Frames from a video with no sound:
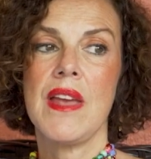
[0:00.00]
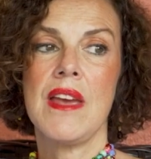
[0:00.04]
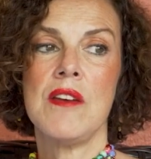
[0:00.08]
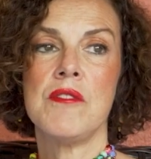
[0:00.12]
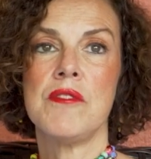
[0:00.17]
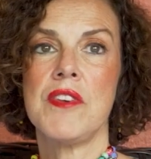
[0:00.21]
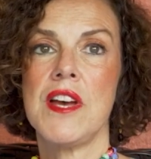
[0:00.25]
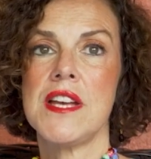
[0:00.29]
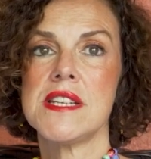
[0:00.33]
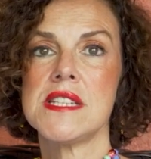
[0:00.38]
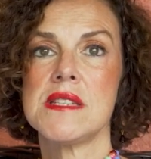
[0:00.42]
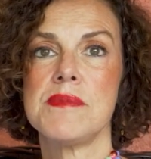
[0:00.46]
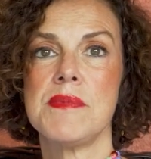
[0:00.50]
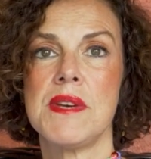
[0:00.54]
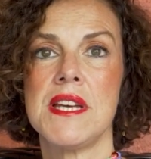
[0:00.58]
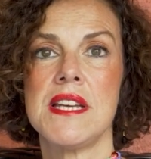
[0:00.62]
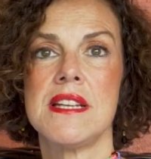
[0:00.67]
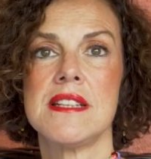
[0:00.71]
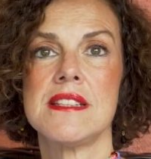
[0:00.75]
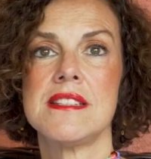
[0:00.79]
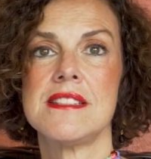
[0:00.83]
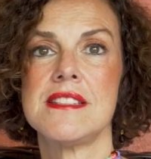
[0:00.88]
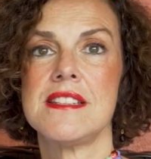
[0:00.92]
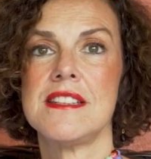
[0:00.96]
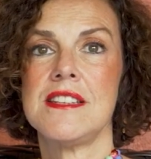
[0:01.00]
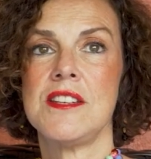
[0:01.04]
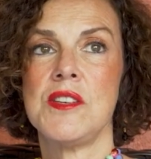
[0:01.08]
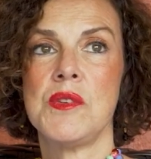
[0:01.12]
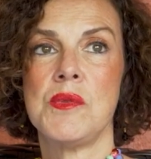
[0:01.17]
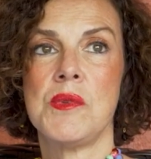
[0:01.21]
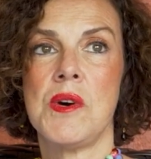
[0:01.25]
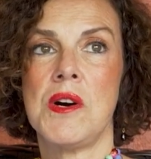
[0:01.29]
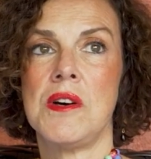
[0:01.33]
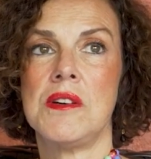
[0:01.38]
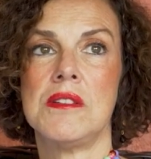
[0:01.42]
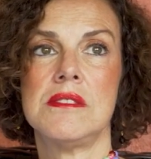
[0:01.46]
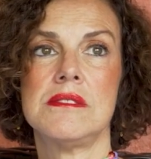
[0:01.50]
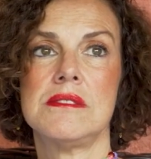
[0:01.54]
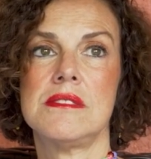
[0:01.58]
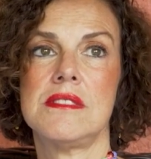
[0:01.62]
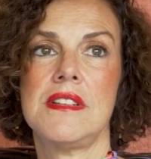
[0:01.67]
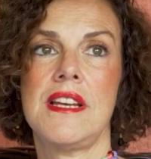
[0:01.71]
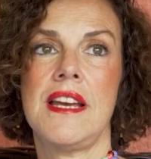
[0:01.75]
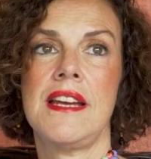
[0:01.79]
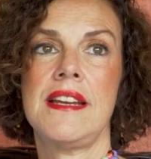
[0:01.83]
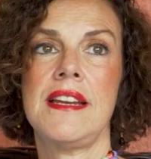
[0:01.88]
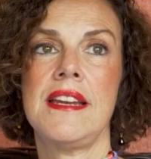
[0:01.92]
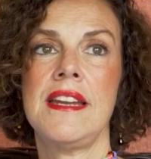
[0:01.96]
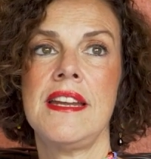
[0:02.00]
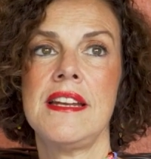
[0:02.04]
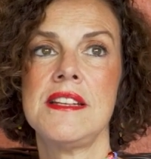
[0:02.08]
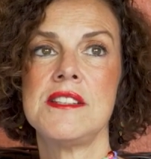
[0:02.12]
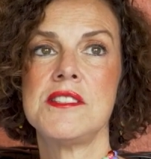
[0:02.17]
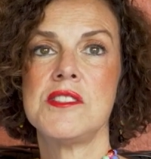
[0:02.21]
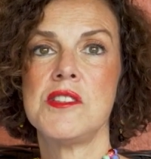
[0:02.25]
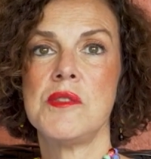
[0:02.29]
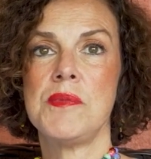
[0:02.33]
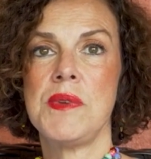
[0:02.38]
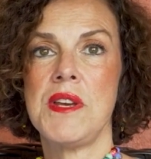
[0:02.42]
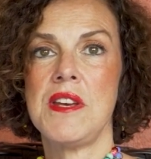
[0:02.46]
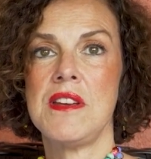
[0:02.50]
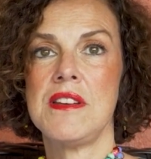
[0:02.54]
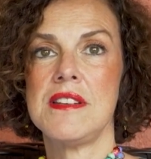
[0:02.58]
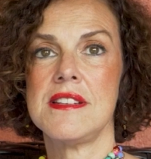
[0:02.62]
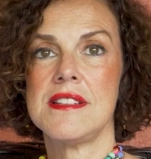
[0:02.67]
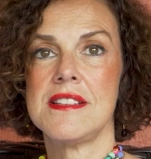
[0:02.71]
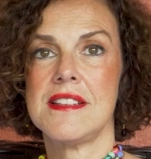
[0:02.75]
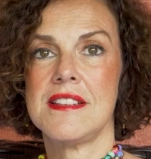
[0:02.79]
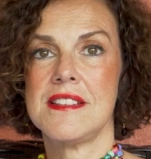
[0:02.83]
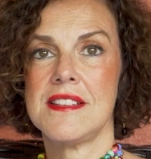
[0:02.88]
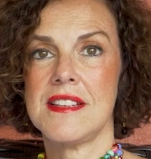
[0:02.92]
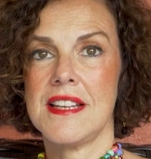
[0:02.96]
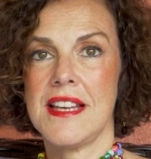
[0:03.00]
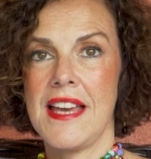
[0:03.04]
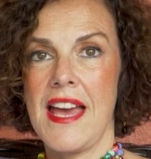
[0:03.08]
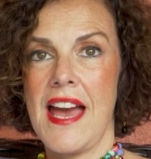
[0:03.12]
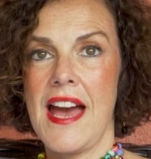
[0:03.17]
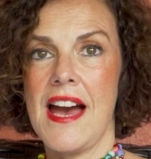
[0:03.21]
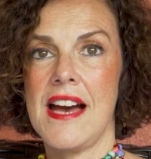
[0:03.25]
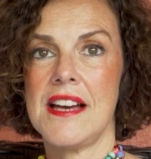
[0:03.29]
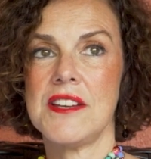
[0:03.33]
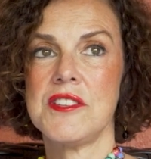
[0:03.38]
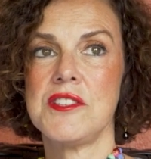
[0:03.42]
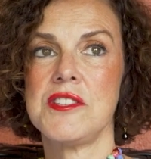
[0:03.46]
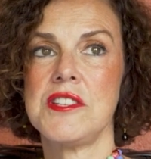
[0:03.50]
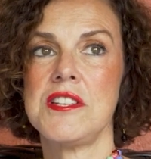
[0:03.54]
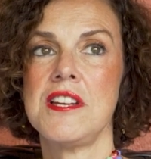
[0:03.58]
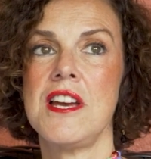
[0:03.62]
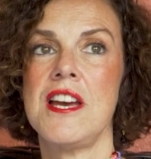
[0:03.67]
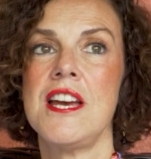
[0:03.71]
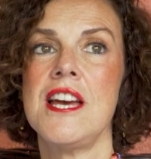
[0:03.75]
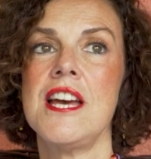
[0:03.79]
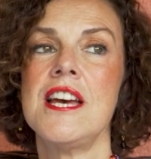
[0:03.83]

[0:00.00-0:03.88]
investments, you won't. It needs to be cash.